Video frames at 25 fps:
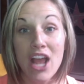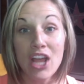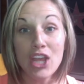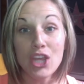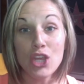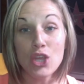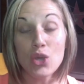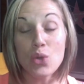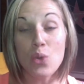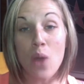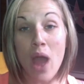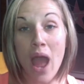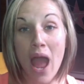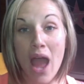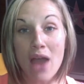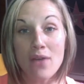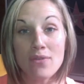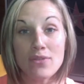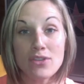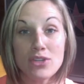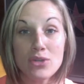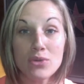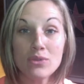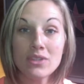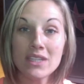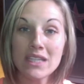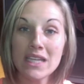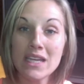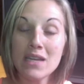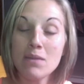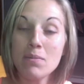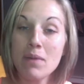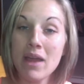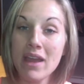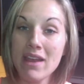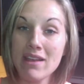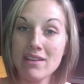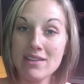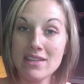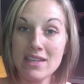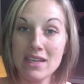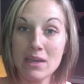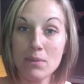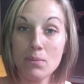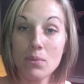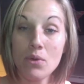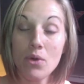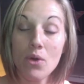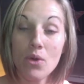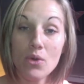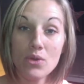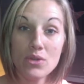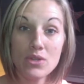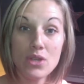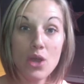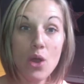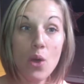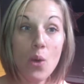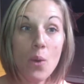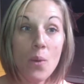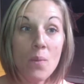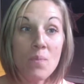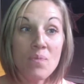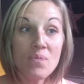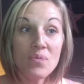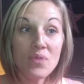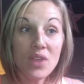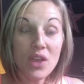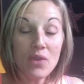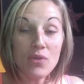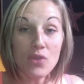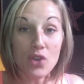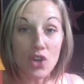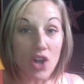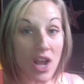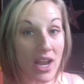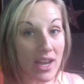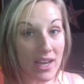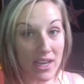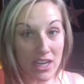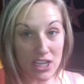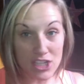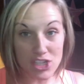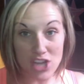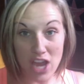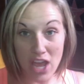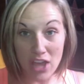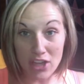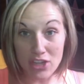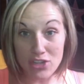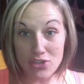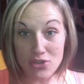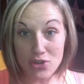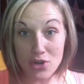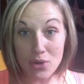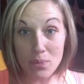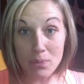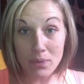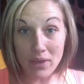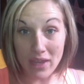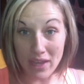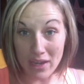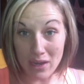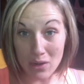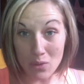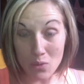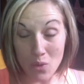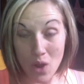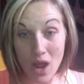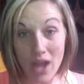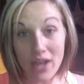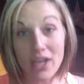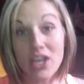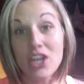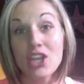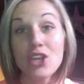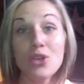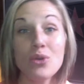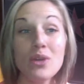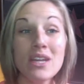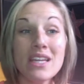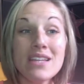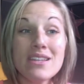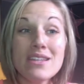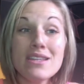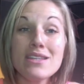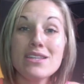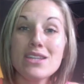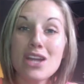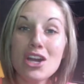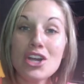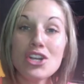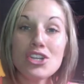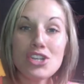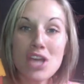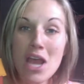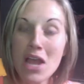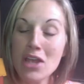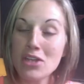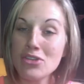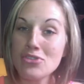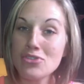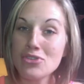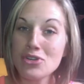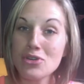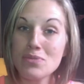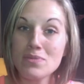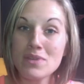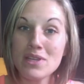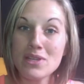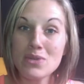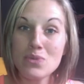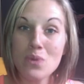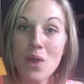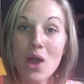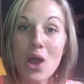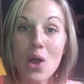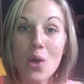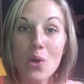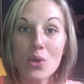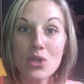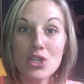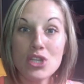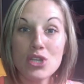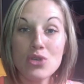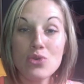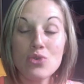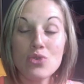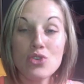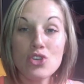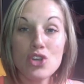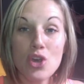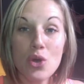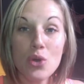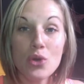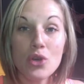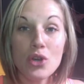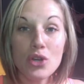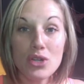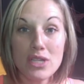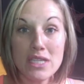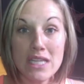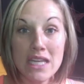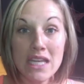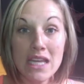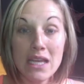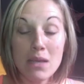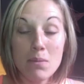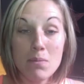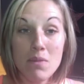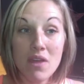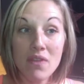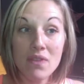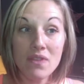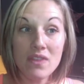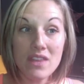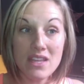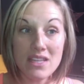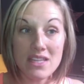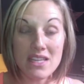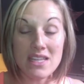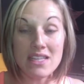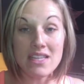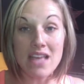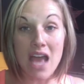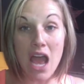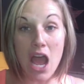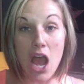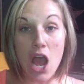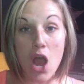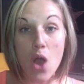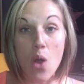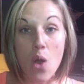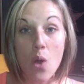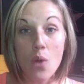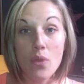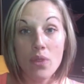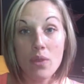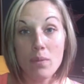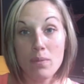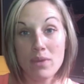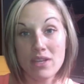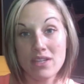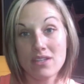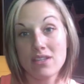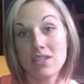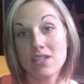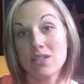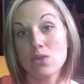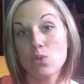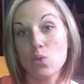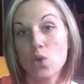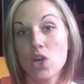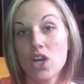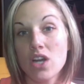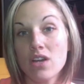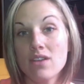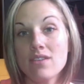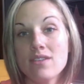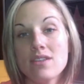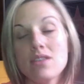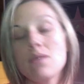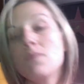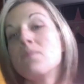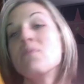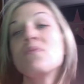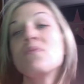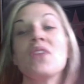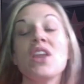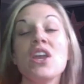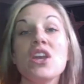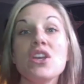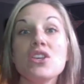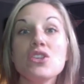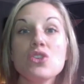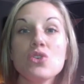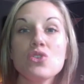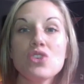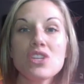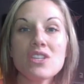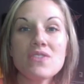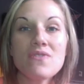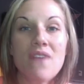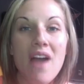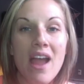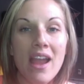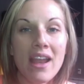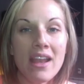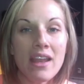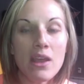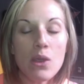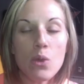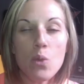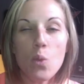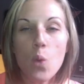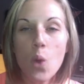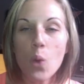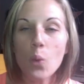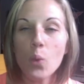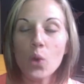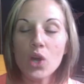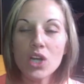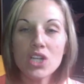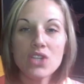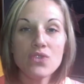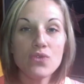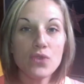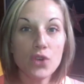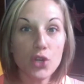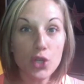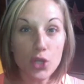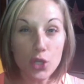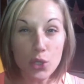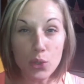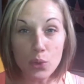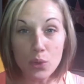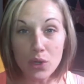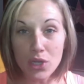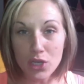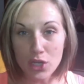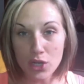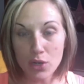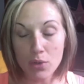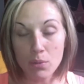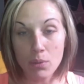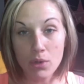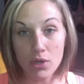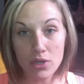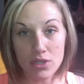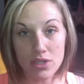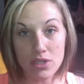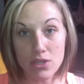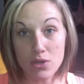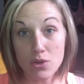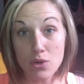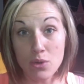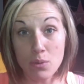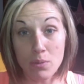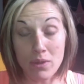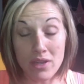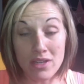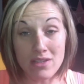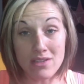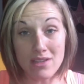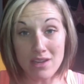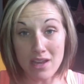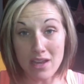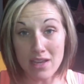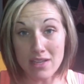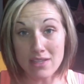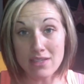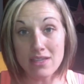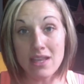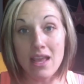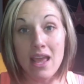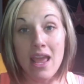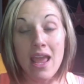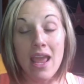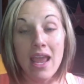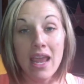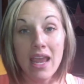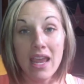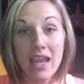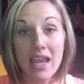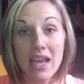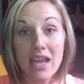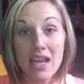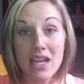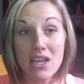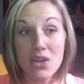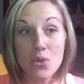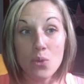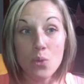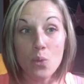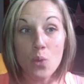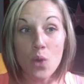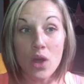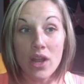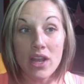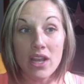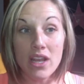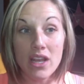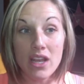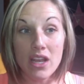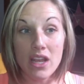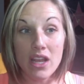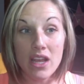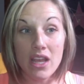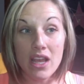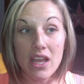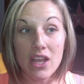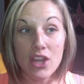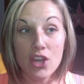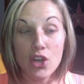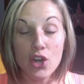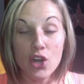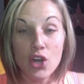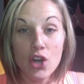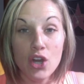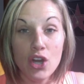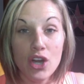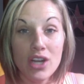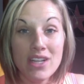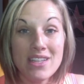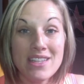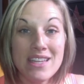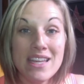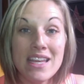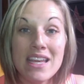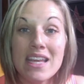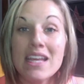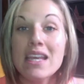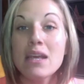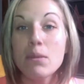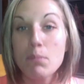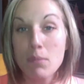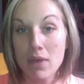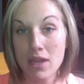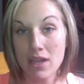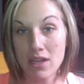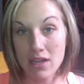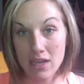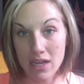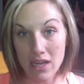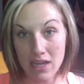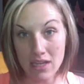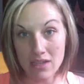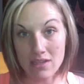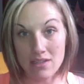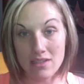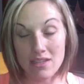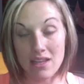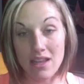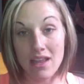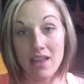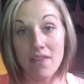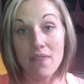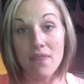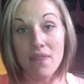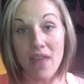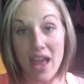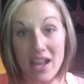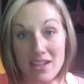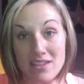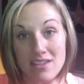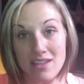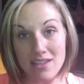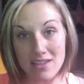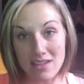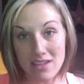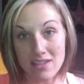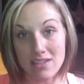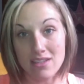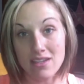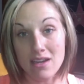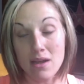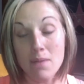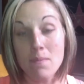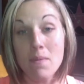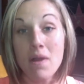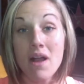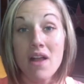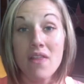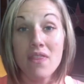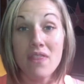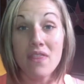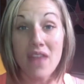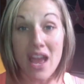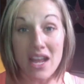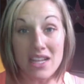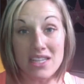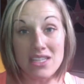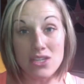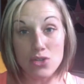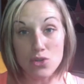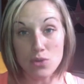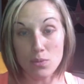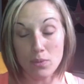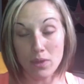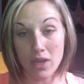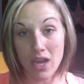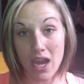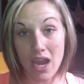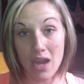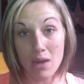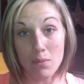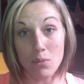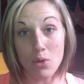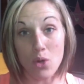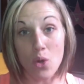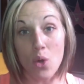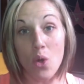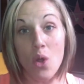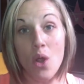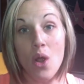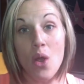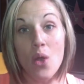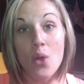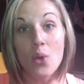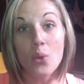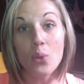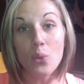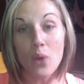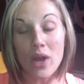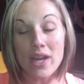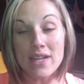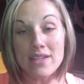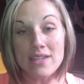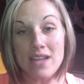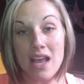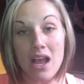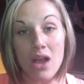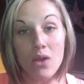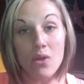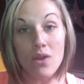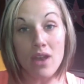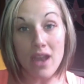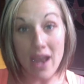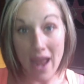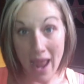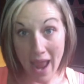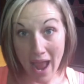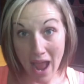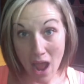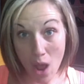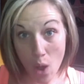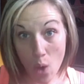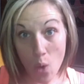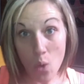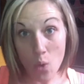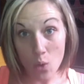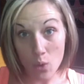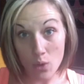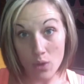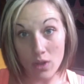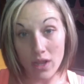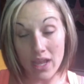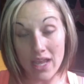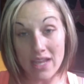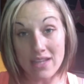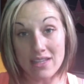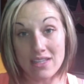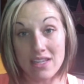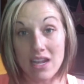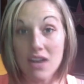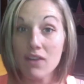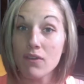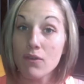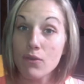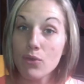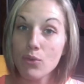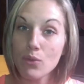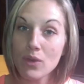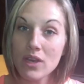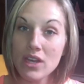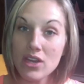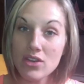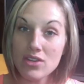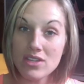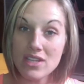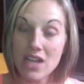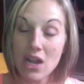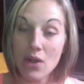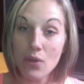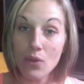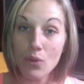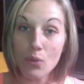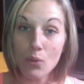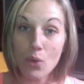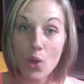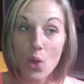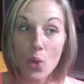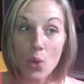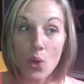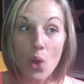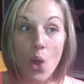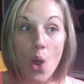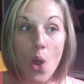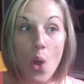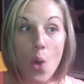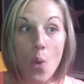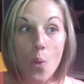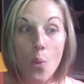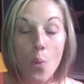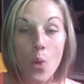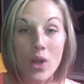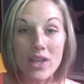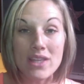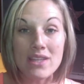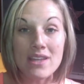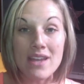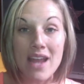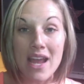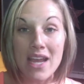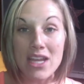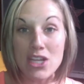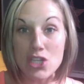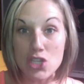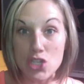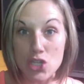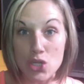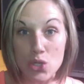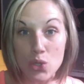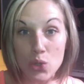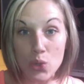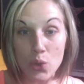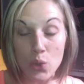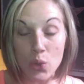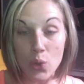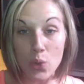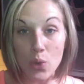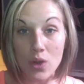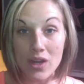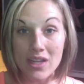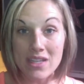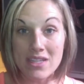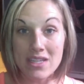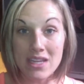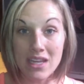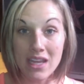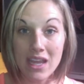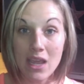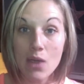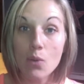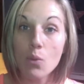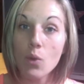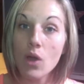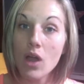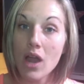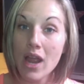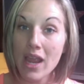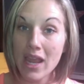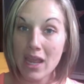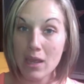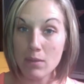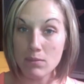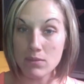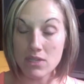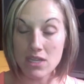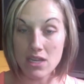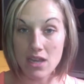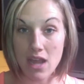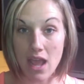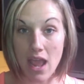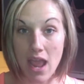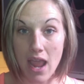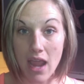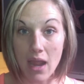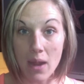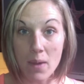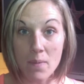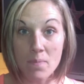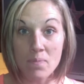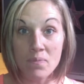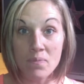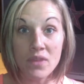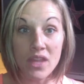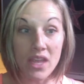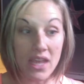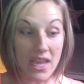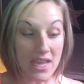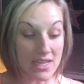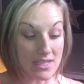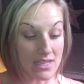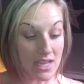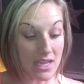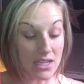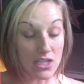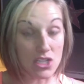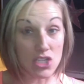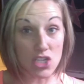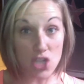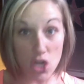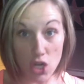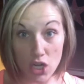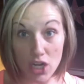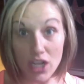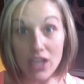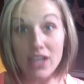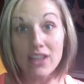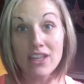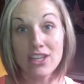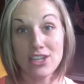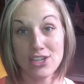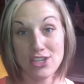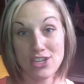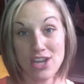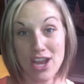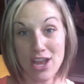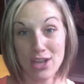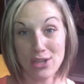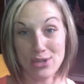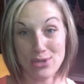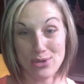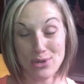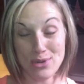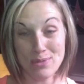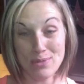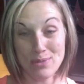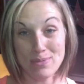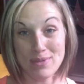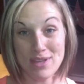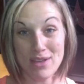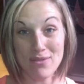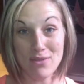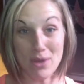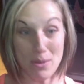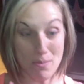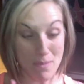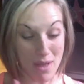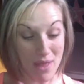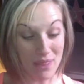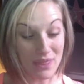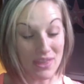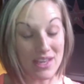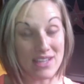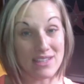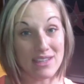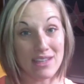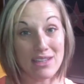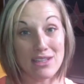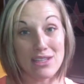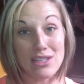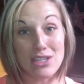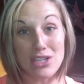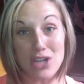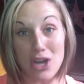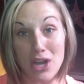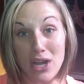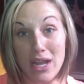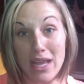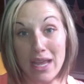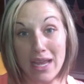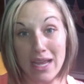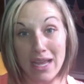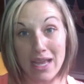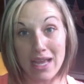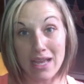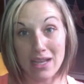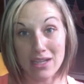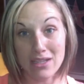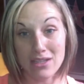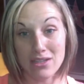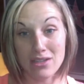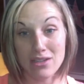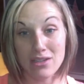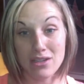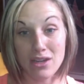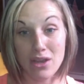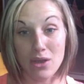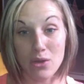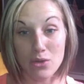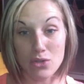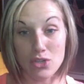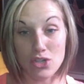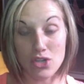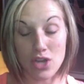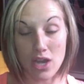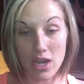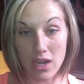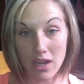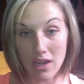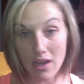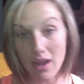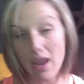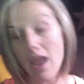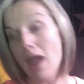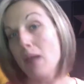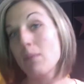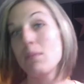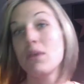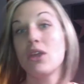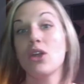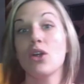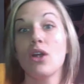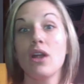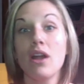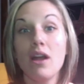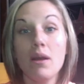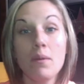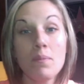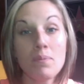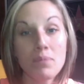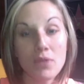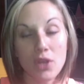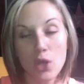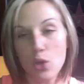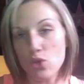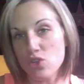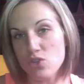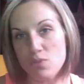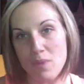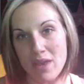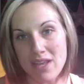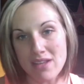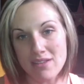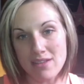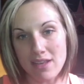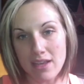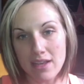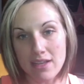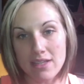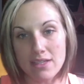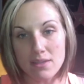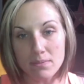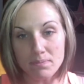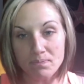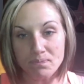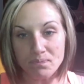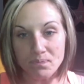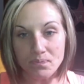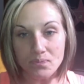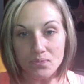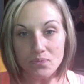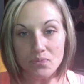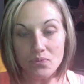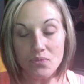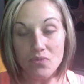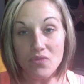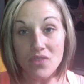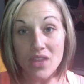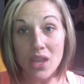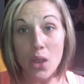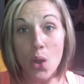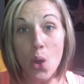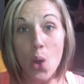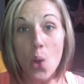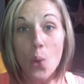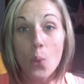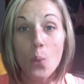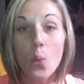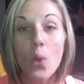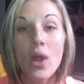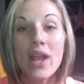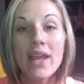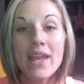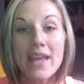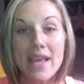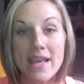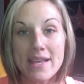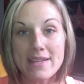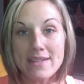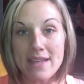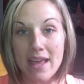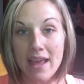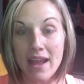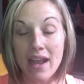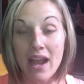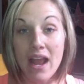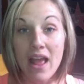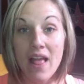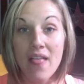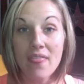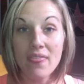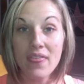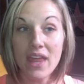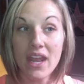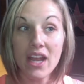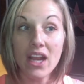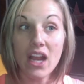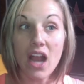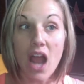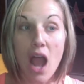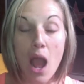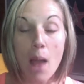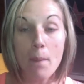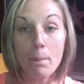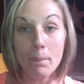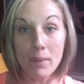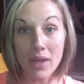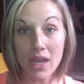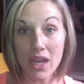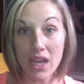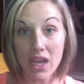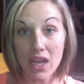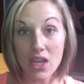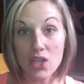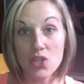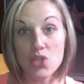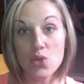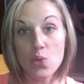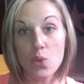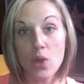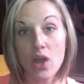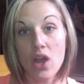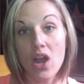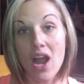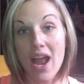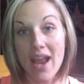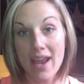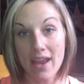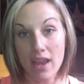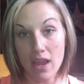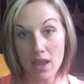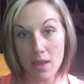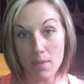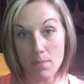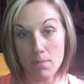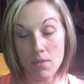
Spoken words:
You have to lead by example. So if you're not in a challenge group, get in one. You need to start challenge groups as well to show your team that this is how the business works. So just finding what works for you and your personal business and what your team needs. That's a system. That's duplicatable. Write down now, instead of 3 years down the road, what did I do to get where I am today? Is it starting the challenge groups every month? Is it starting a Coach Training Academy or a Coach Basics? What is it that got me to where I am?